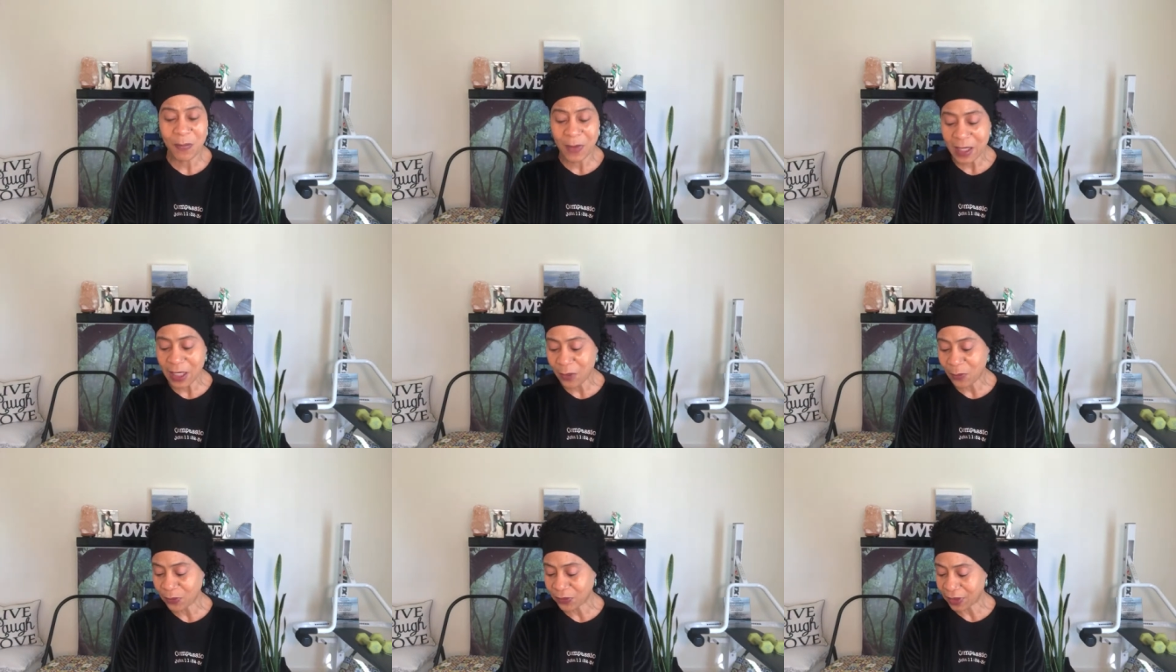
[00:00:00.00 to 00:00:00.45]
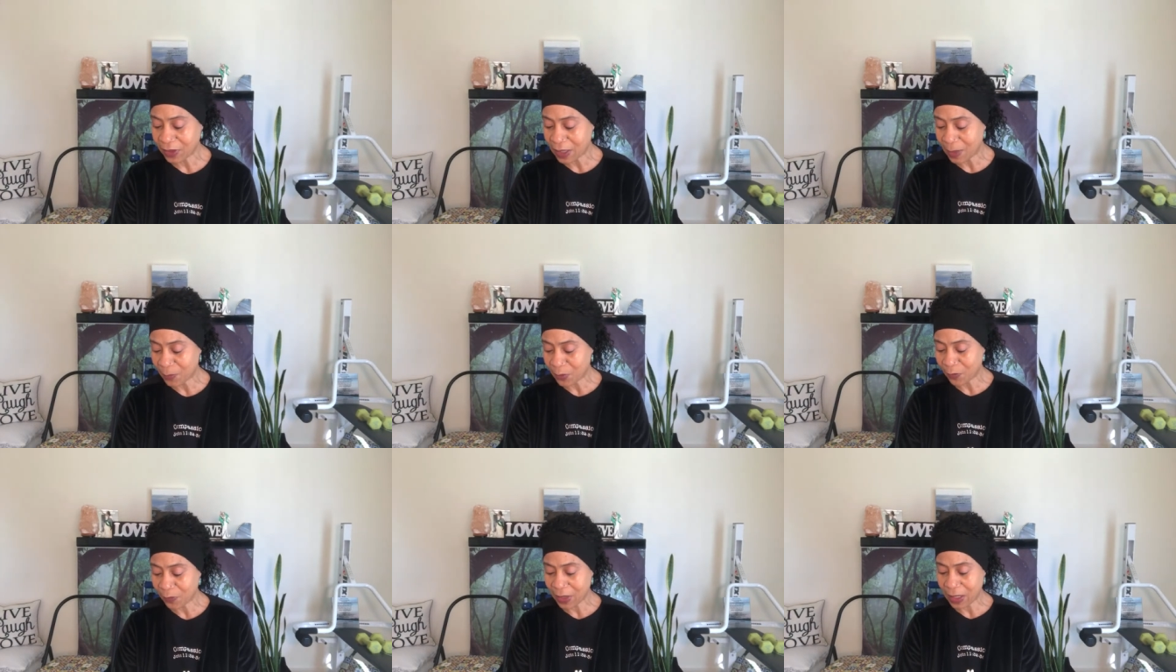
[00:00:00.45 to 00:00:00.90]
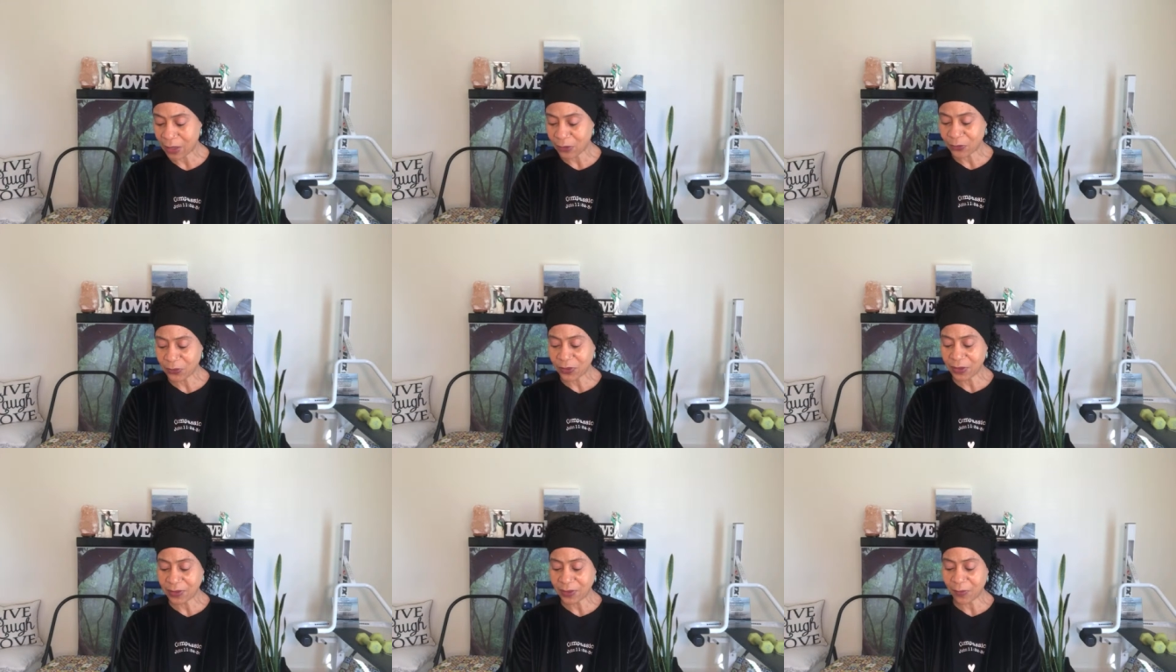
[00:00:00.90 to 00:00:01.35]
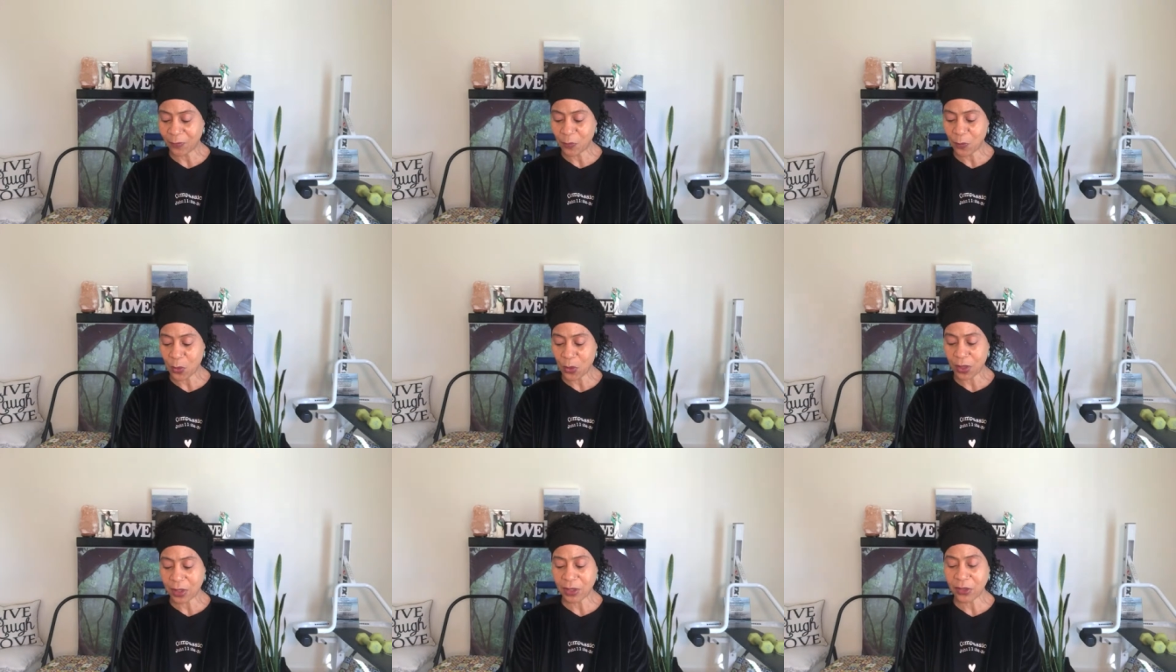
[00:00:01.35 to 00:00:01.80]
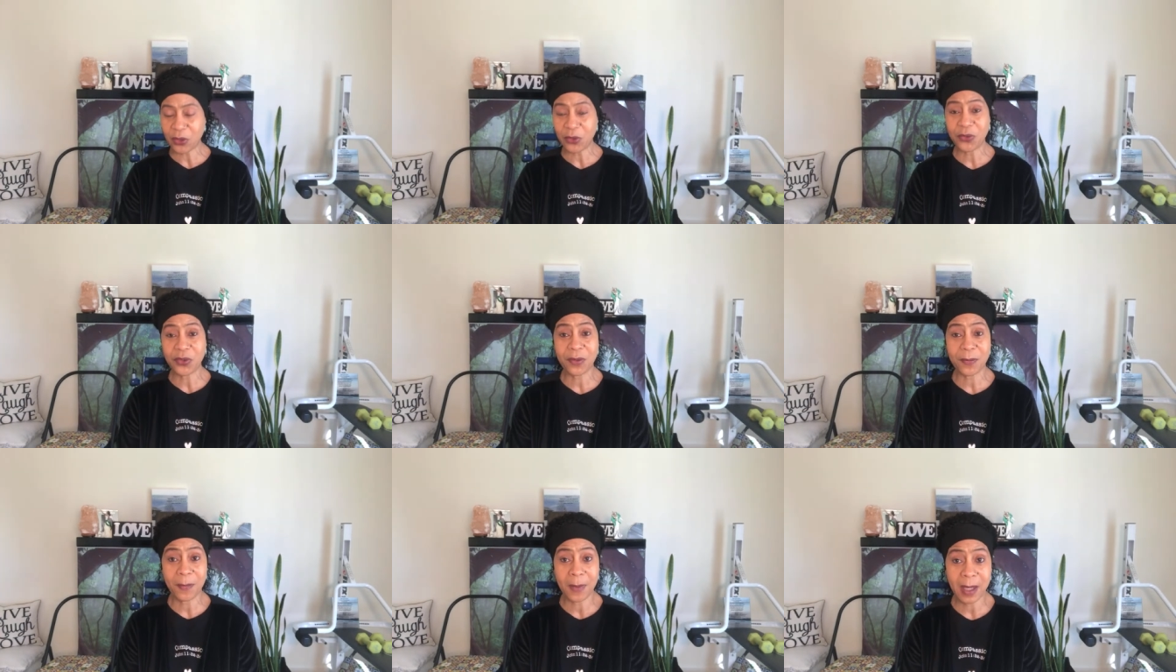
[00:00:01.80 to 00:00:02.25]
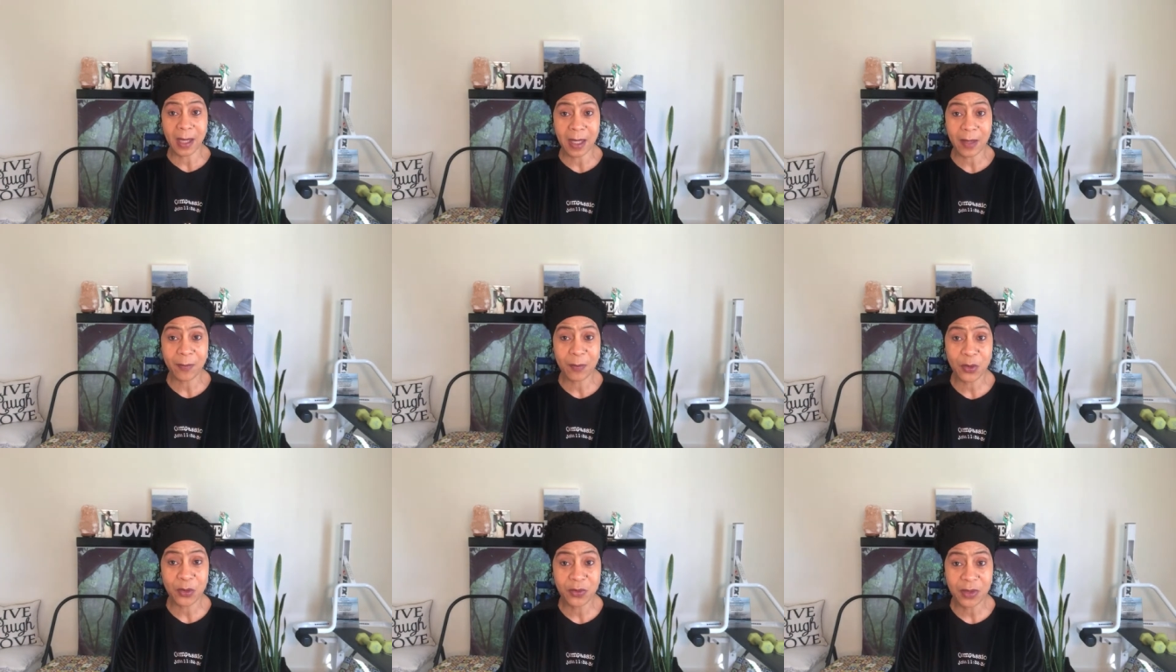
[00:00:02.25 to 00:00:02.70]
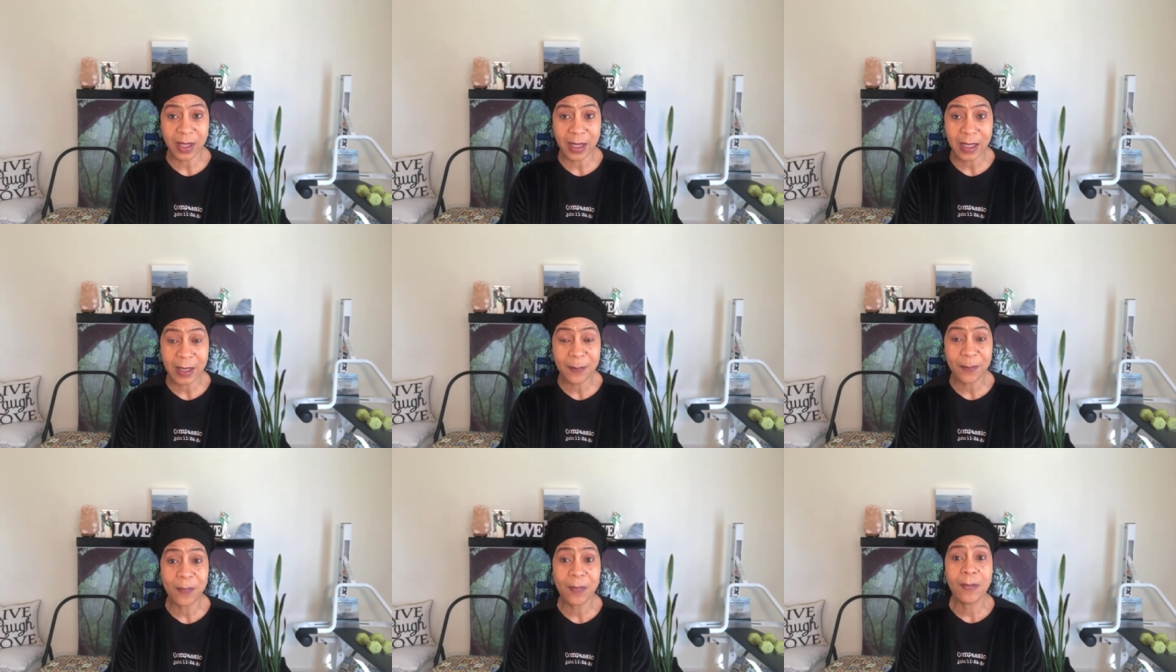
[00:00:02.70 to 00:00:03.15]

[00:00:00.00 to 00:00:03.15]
equals the number of ounces of water you should have per day.